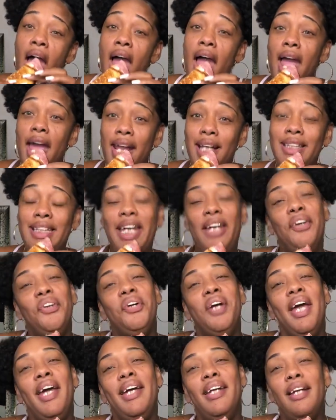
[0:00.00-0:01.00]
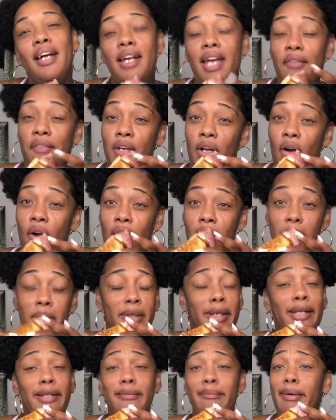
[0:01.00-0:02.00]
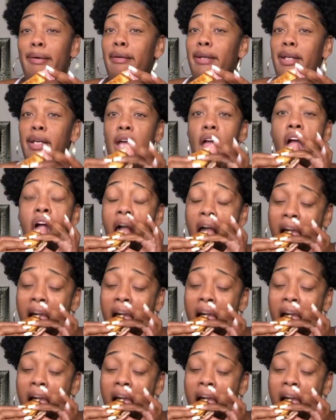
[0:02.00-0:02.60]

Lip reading: And I said, okay, and I gave it a heart. But that's about it.